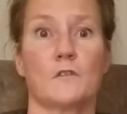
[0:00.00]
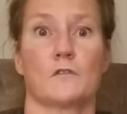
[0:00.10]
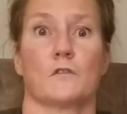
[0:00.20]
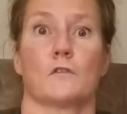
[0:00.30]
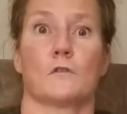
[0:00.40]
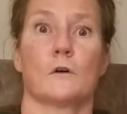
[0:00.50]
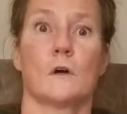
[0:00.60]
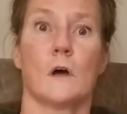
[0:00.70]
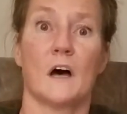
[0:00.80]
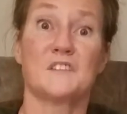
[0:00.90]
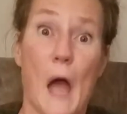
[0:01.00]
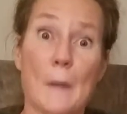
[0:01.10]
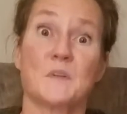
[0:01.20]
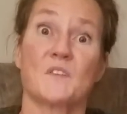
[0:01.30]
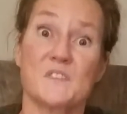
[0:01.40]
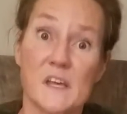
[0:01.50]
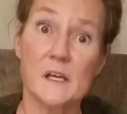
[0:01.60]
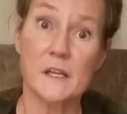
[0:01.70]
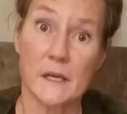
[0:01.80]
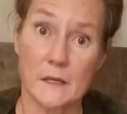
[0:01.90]
to do adaptive
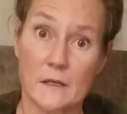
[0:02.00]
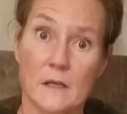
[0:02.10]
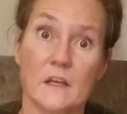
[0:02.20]
sailing.